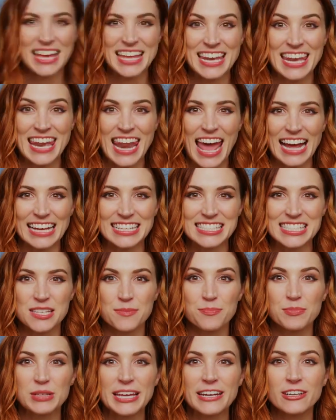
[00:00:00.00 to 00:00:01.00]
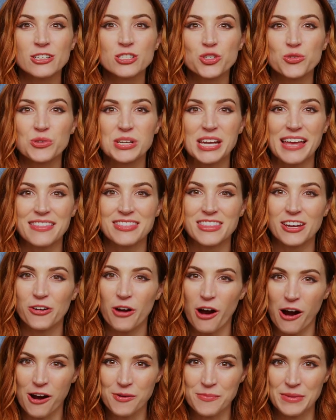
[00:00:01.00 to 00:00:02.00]
Next, players create their
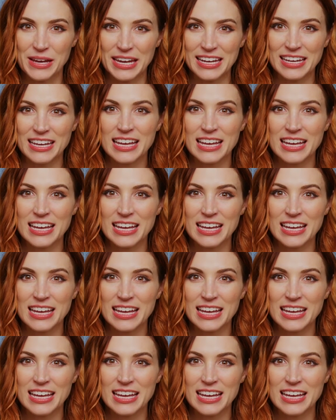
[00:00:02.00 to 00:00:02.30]
army.